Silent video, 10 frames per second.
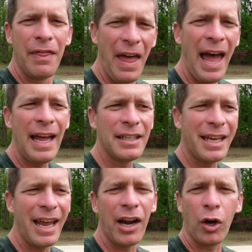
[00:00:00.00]
That
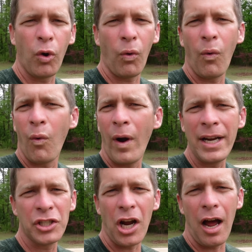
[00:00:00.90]
did a
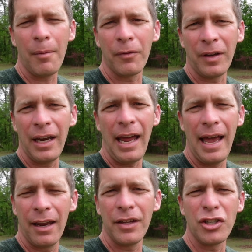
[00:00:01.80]
great job of getting
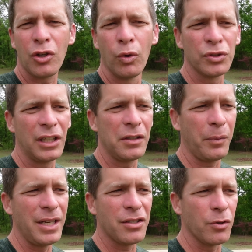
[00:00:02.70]
ahead of these cool season
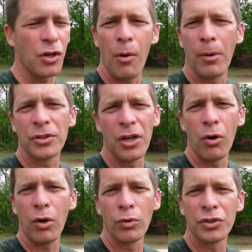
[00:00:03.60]
weeds. there's almost
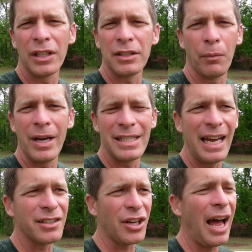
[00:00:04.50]
no cool season weeds
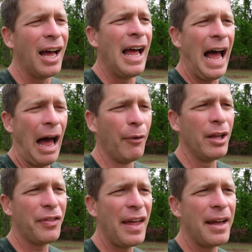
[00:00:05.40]
there. So I, I
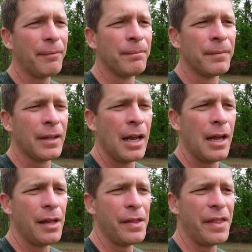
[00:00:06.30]
really think
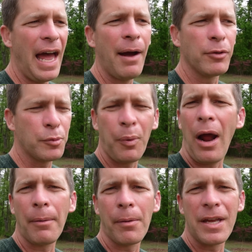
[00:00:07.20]
that was
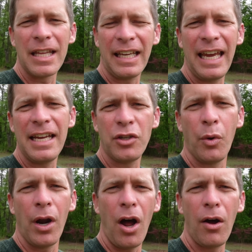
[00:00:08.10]
probably the key
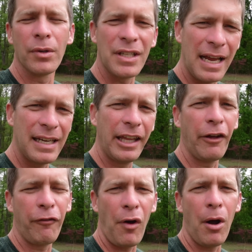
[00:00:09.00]
to it all was I did
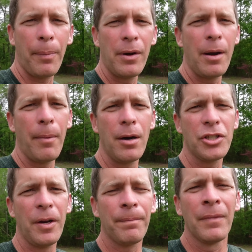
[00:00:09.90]
the fall
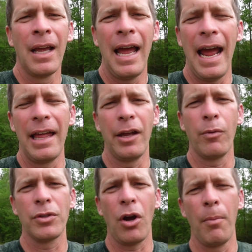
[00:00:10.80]
pre-emergent and
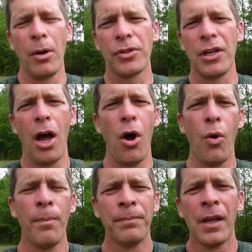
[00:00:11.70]
there was almost
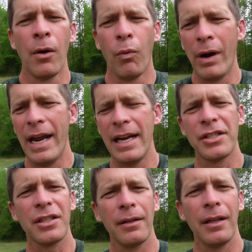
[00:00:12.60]
no
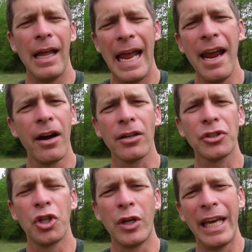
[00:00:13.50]
weeds here
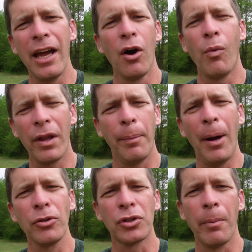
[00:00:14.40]
to kill with a
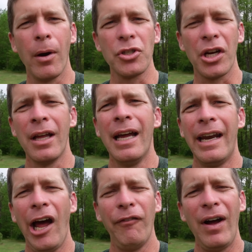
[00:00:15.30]
post emergent
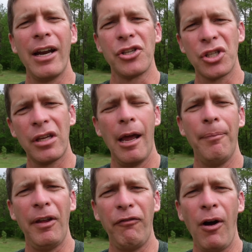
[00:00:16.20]
Now, if I'd have
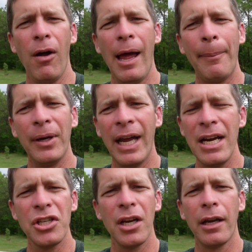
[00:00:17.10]
skipped the fall
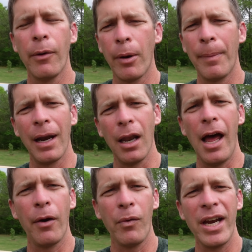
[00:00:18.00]
application, there would have been a
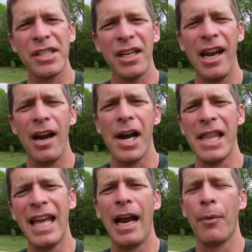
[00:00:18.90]
lot of weeds in here,
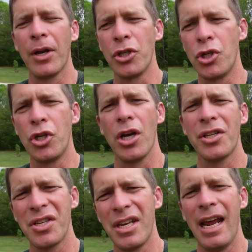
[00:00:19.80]
and then I would have
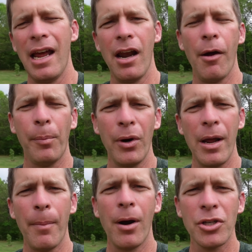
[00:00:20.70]
just did a
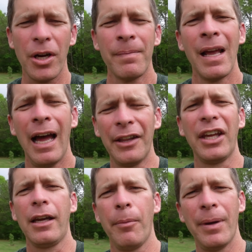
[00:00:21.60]
pre-emergent, I
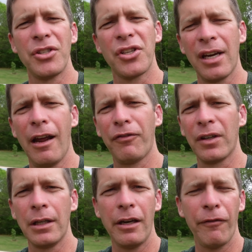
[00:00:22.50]
think it'd have been
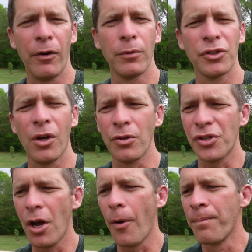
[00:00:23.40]
significantly different
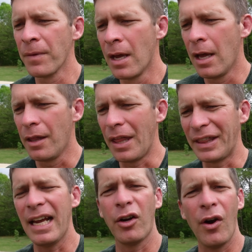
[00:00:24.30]
results. So the
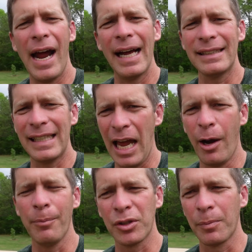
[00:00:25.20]
thick grass
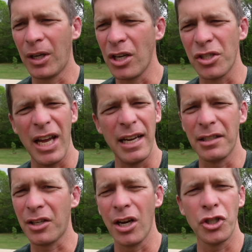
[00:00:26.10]
helps because
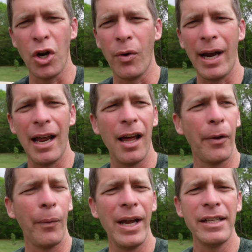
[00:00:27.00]
that's gonna choke out a
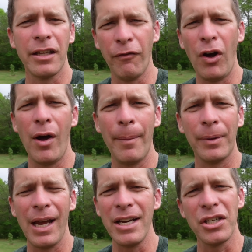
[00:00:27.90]
lot of weeds. The fall
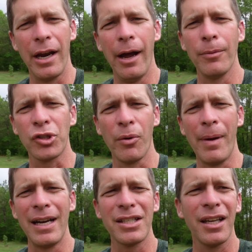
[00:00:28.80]
application helps
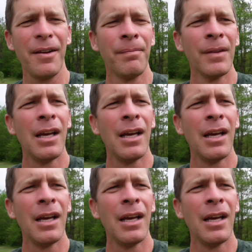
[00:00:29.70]
tremendously.